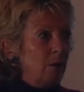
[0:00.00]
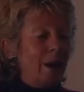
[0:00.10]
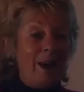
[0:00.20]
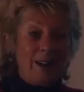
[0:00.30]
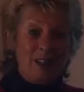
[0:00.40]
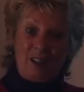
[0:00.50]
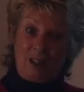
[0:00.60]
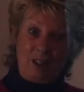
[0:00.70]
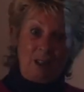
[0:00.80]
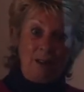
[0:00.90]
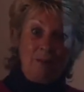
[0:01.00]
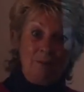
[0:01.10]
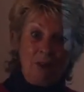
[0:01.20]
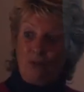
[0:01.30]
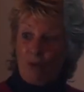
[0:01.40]
ecstasy,
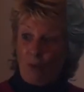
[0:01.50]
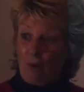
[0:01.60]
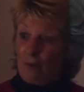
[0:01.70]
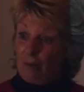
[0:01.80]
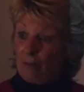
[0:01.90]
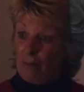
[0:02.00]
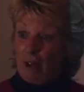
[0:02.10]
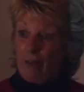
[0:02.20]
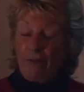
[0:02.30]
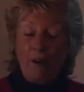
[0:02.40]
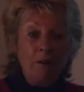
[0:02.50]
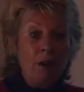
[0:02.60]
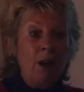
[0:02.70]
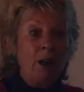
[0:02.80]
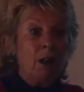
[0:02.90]
if you want. It felt
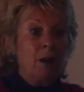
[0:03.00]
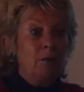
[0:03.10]
like